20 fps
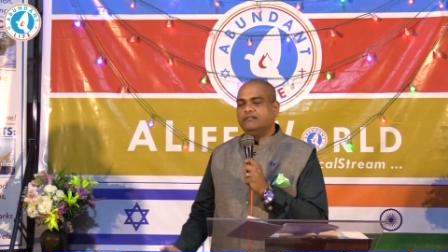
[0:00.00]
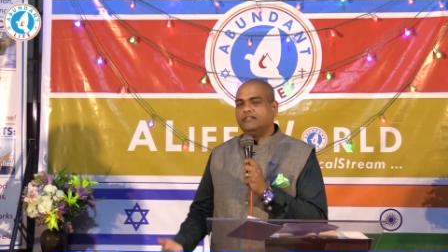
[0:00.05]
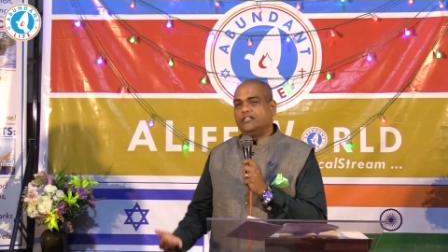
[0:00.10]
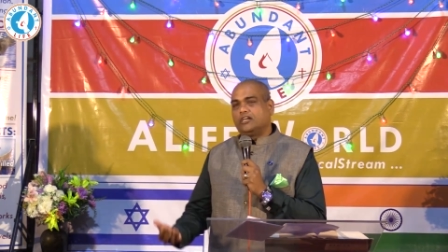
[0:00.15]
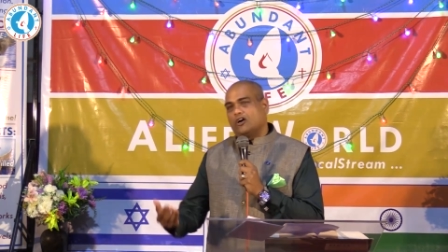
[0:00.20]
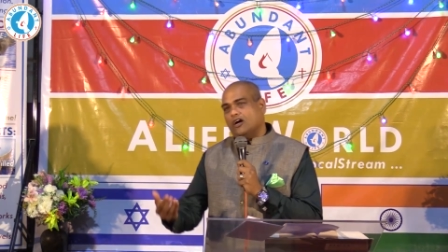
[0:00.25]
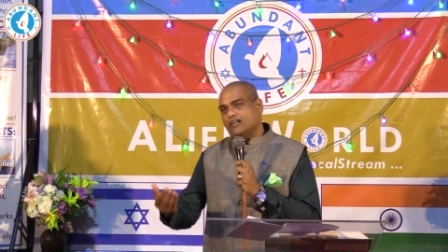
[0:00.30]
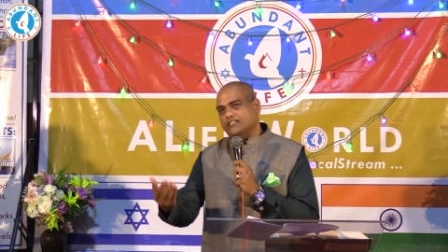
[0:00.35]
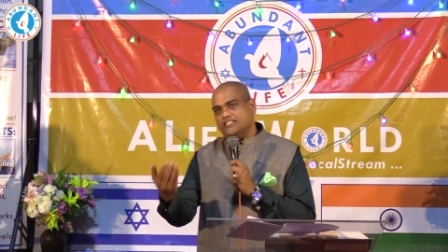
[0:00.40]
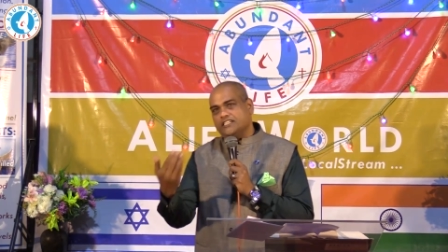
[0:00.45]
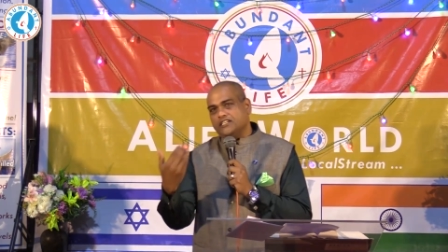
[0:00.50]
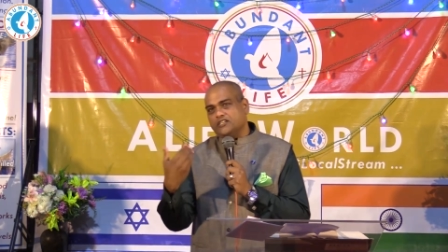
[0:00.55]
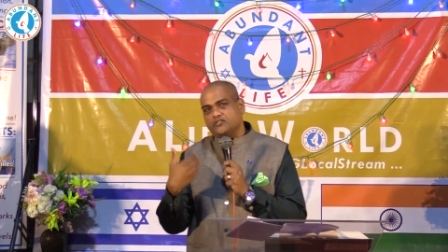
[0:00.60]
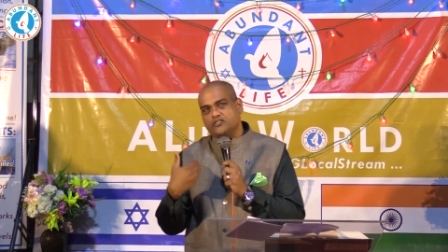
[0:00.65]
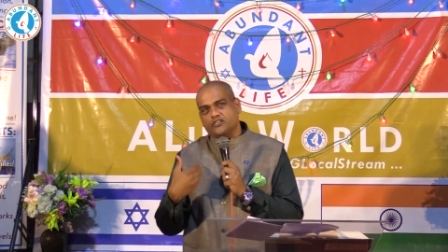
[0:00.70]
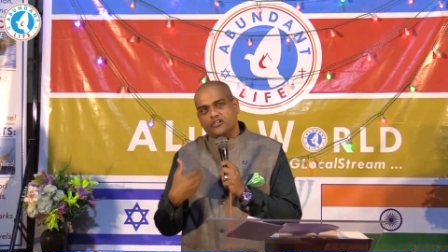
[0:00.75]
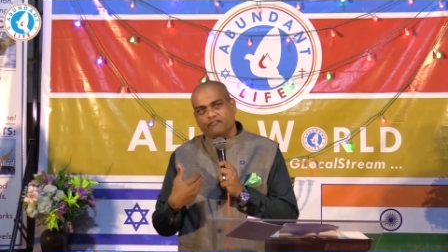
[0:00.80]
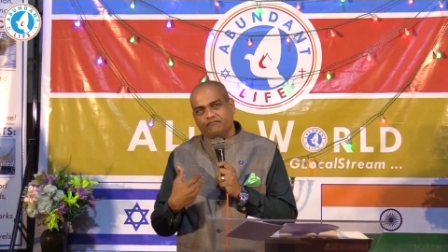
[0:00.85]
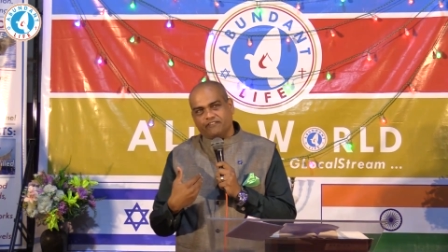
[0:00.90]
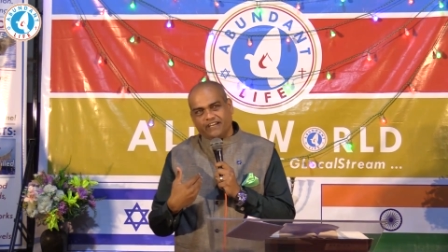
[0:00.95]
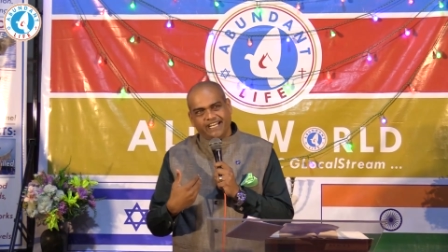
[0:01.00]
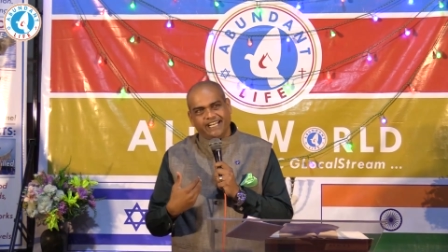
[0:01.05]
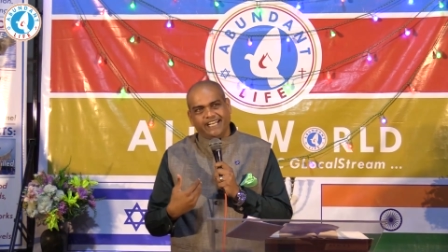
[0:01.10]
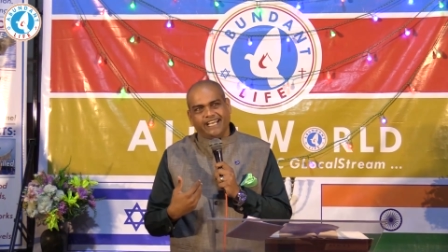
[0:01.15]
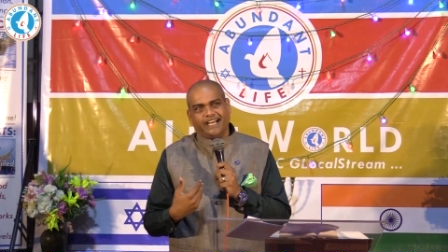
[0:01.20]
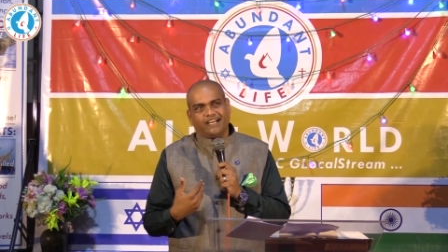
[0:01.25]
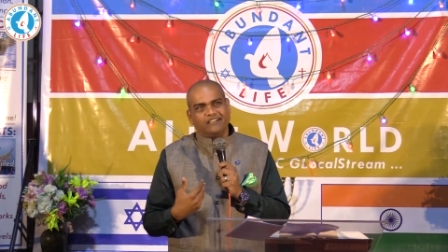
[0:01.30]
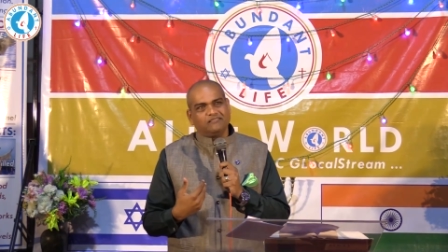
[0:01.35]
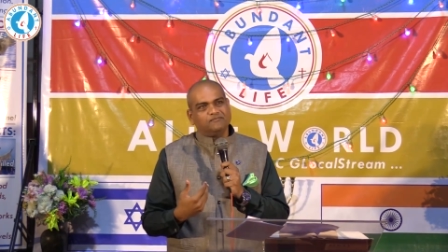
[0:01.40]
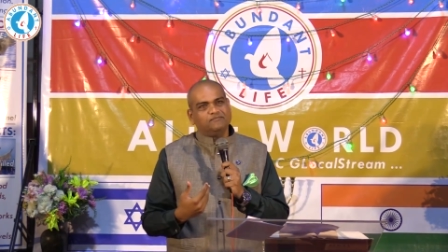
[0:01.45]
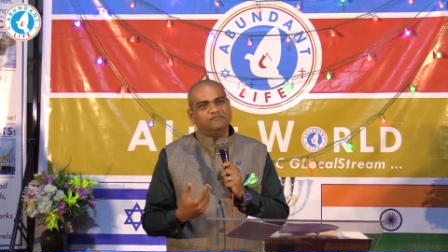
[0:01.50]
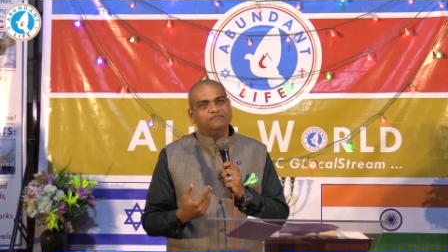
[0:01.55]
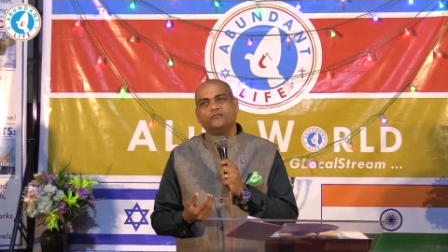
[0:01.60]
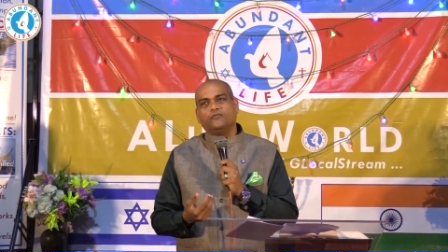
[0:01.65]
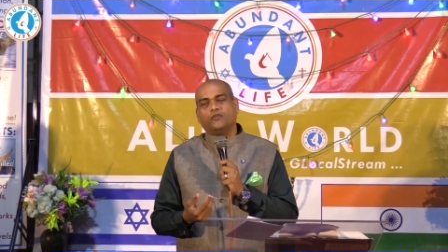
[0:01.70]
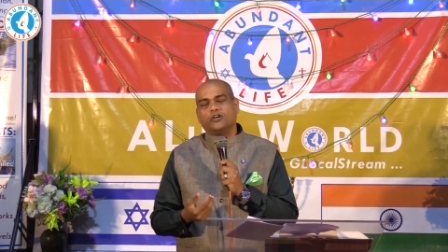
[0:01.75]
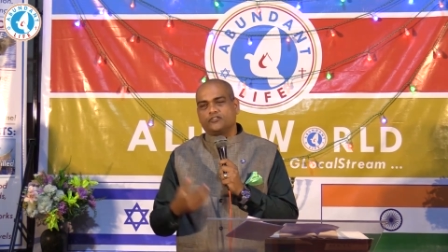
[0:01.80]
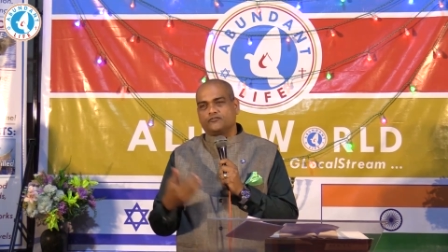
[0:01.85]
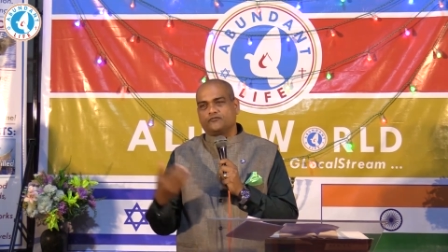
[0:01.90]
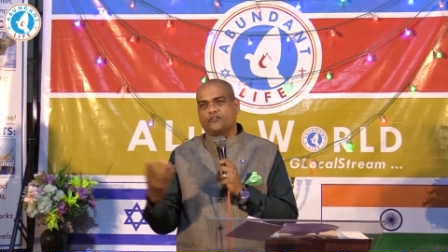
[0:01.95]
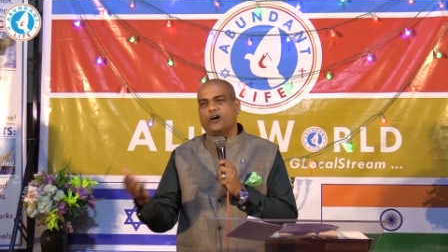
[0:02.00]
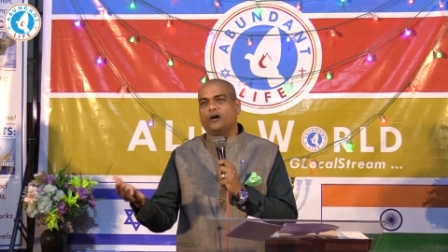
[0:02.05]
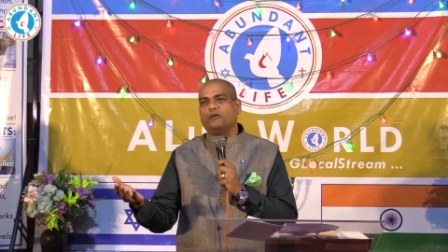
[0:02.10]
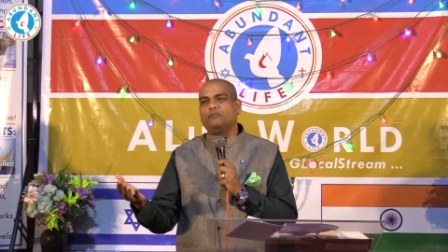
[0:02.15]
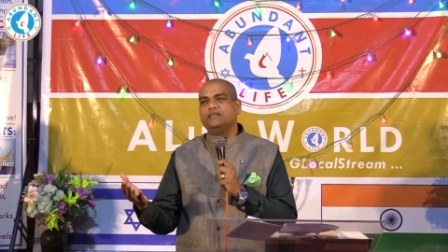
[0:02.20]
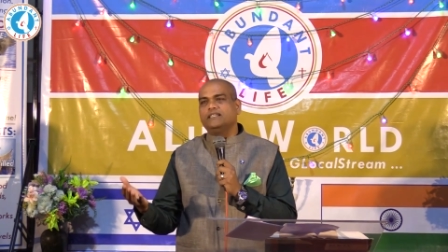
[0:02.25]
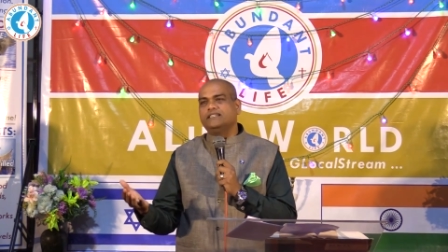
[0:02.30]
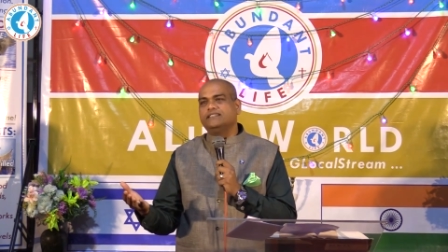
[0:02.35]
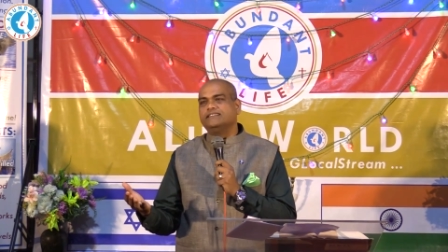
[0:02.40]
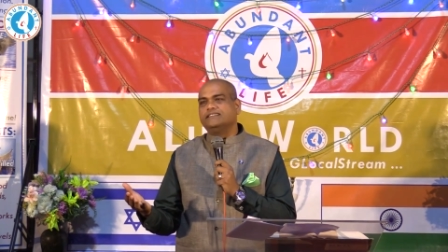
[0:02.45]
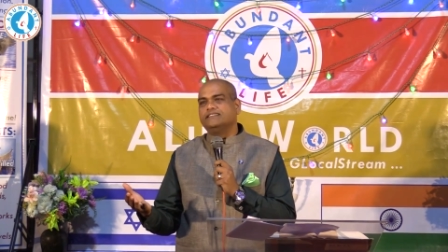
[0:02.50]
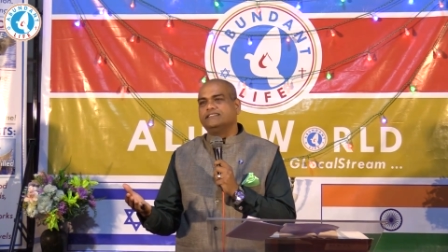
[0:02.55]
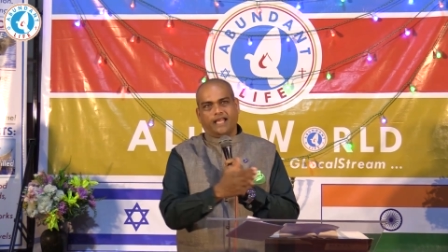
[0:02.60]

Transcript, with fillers: The Constitution of India was formed